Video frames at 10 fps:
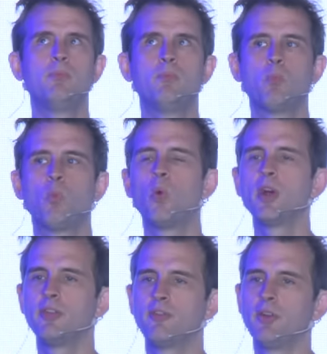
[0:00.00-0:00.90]
one
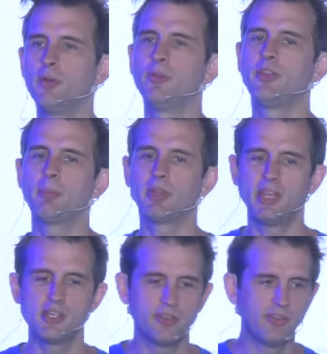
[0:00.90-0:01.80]
of those
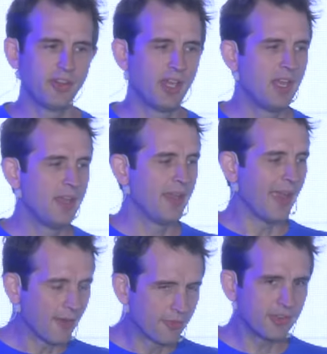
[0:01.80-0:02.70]
applications,
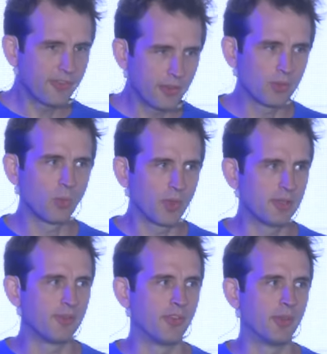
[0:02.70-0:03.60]
every single one
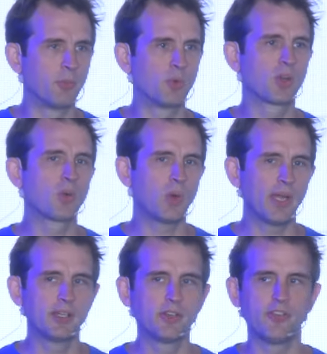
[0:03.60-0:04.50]
of them
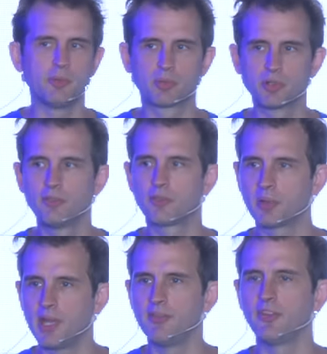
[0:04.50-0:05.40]
requires improved
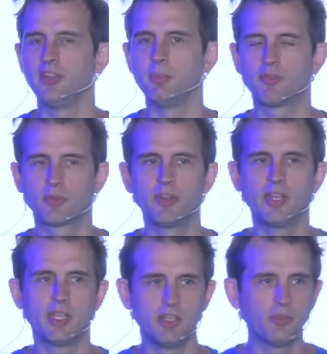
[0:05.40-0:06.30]
privacy before they
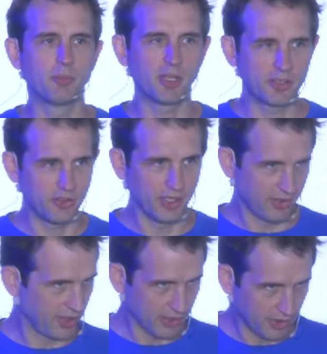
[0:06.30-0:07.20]
can use blockchain
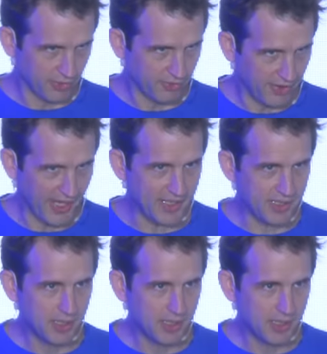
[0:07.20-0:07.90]
technology for that,